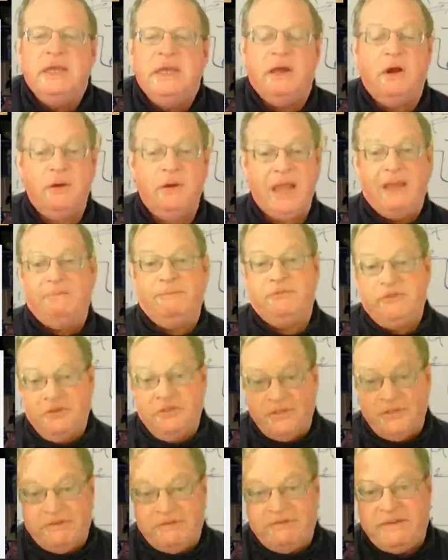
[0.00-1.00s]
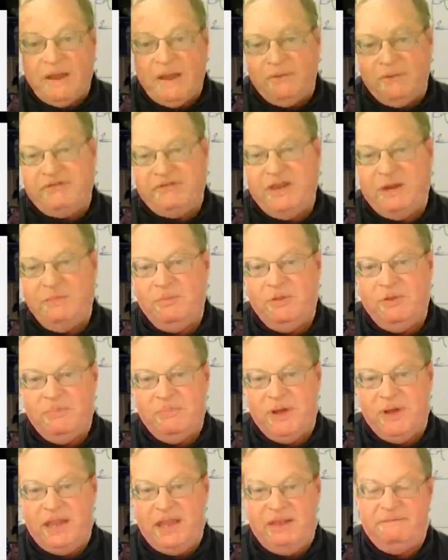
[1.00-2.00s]
Okay, so this is how it's done with
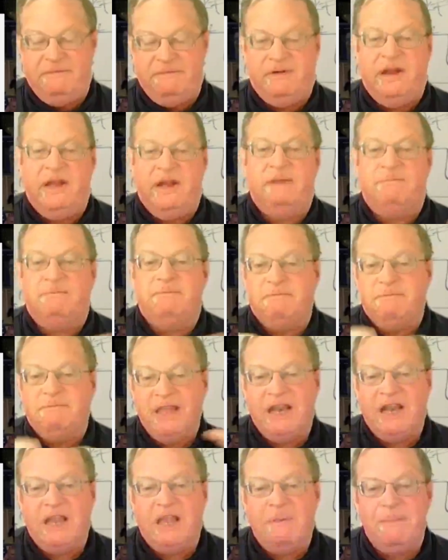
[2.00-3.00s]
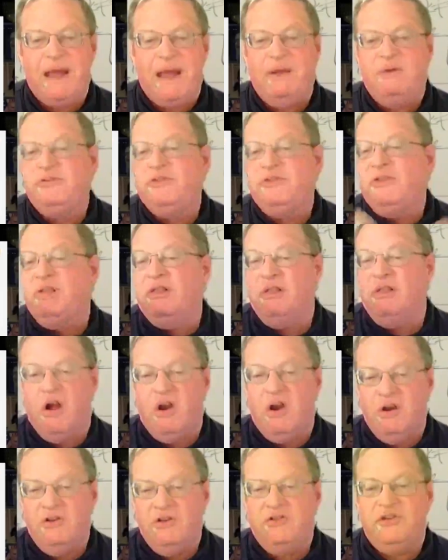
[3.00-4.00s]
money, right? Little amounts,
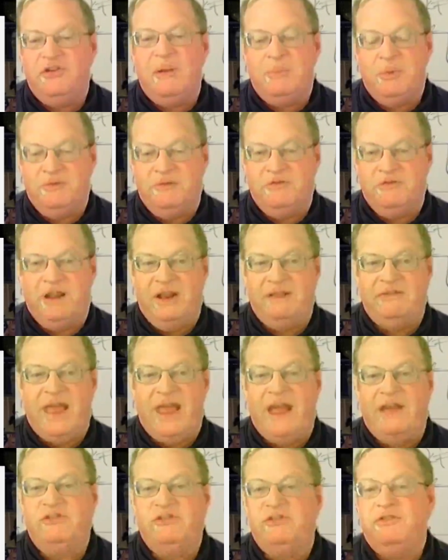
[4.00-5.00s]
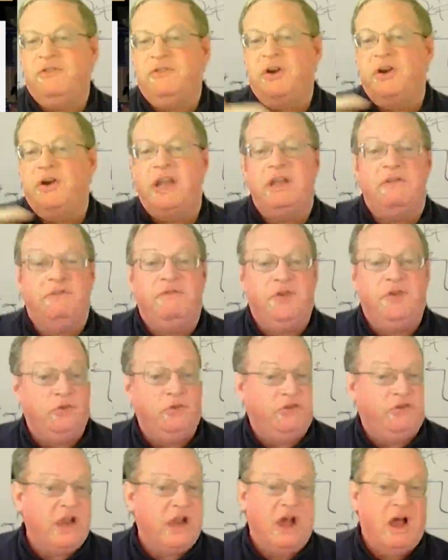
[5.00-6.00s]
large number of transactions, very
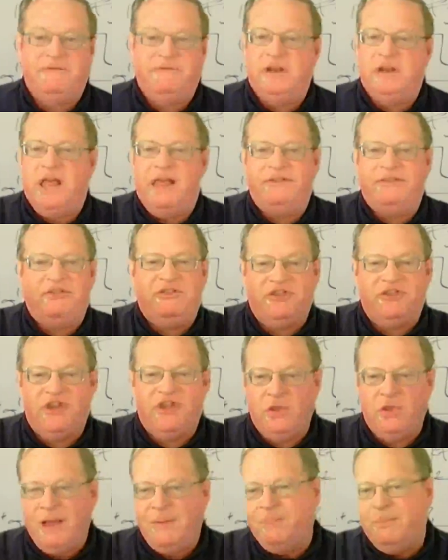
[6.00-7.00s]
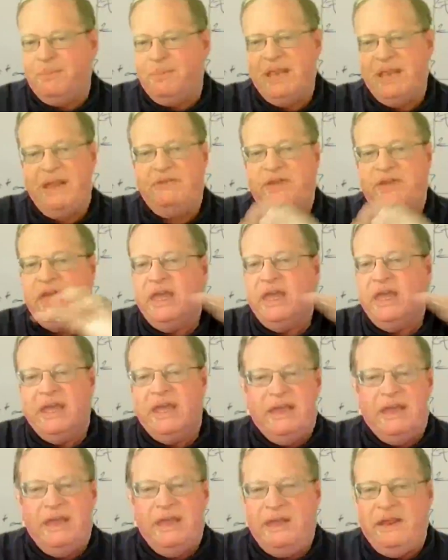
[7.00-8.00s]
confusing often. Lots of shell companies,
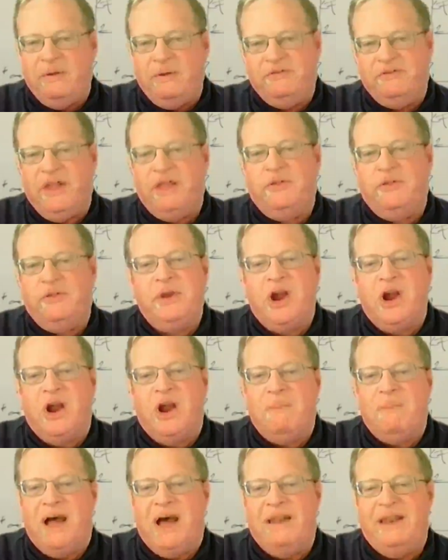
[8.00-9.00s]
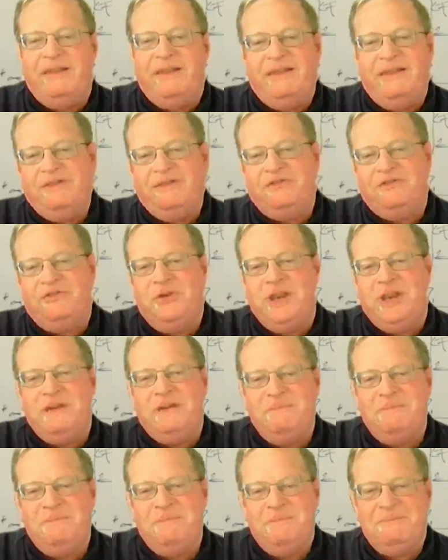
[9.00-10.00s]
it's like three card Monte, the street
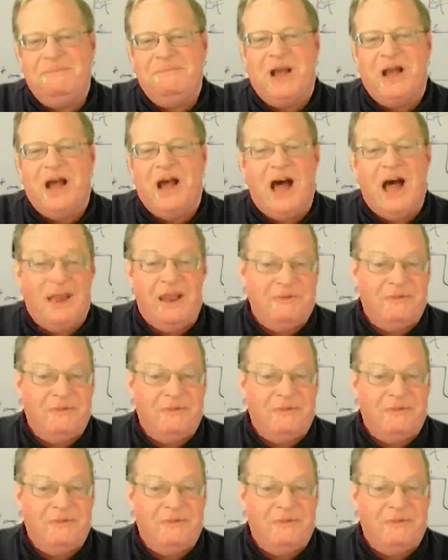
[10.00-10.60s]
con,